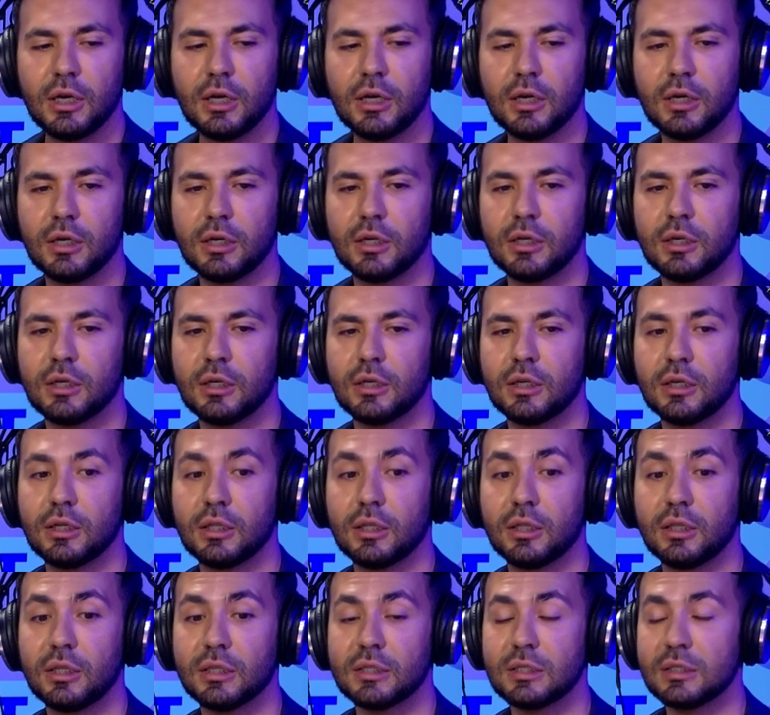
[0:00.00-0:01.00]

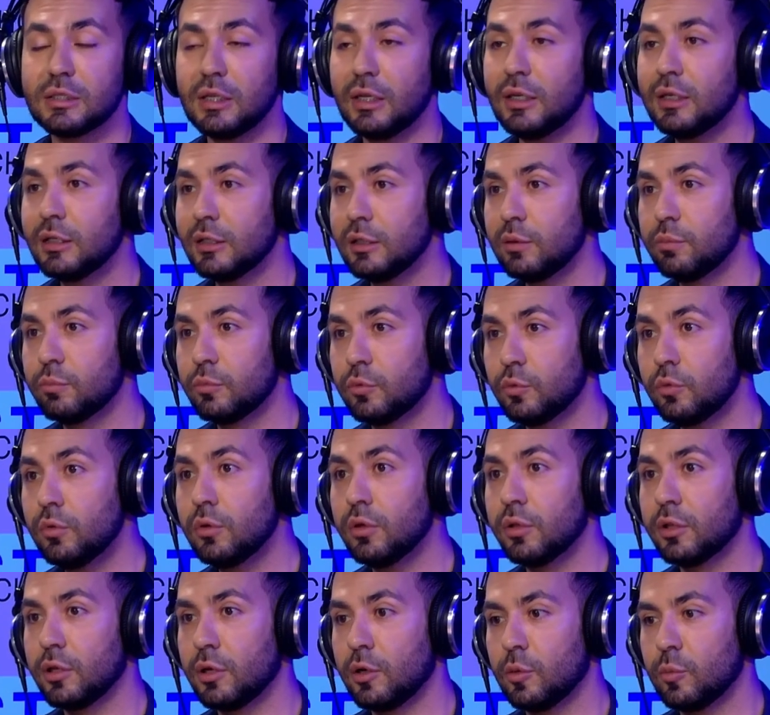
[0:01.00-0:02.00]
and the second
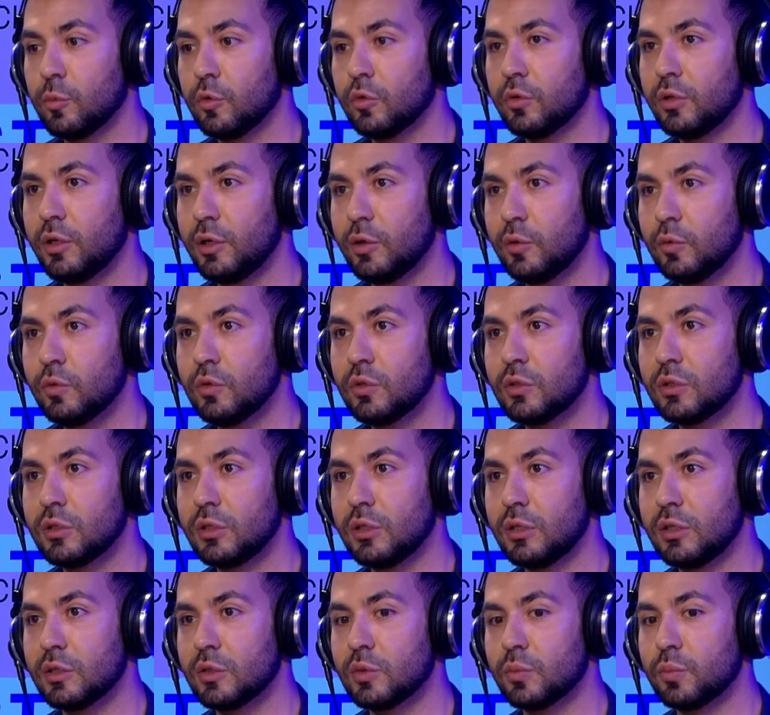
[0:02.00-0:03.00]
book, the Homo Deus,
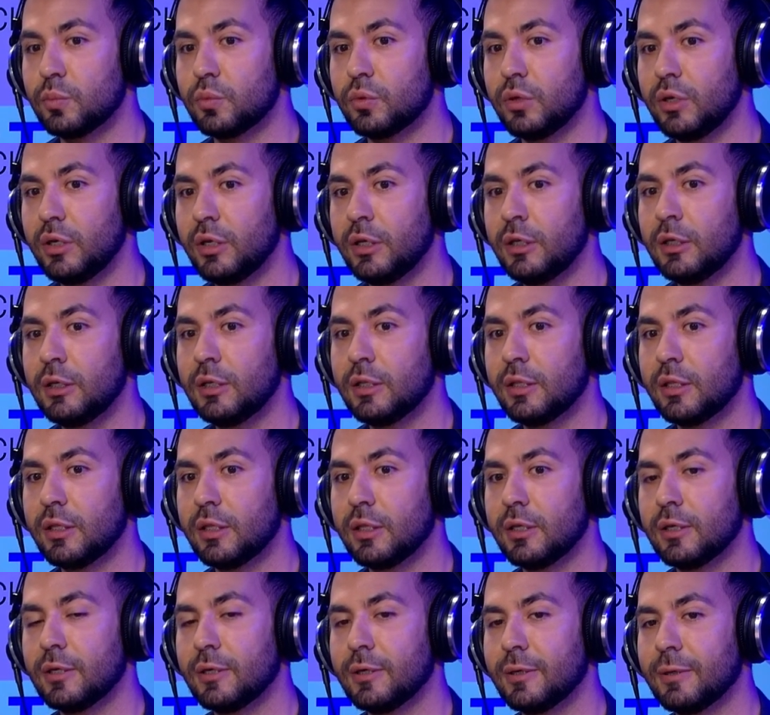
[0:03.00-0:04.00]
is bring
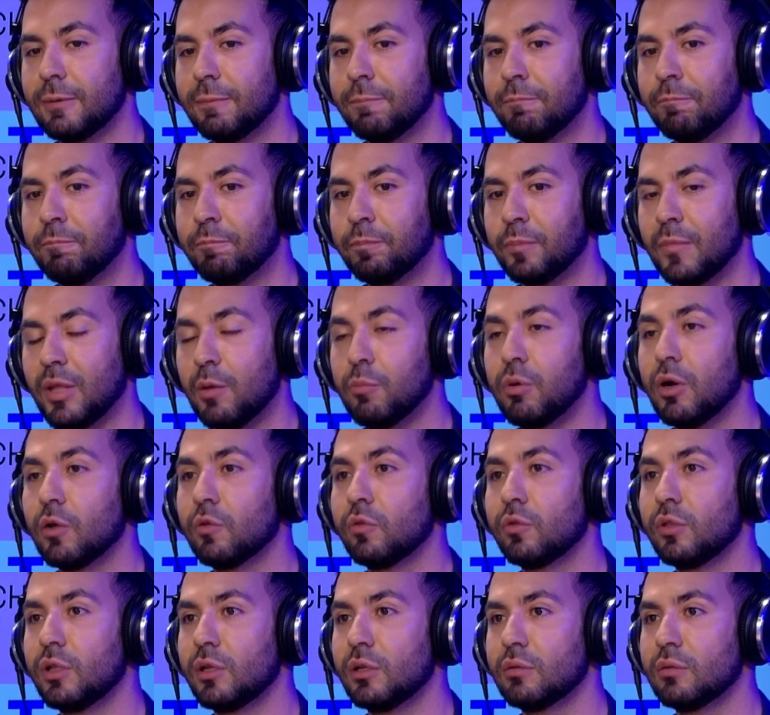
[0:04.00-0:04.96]
the about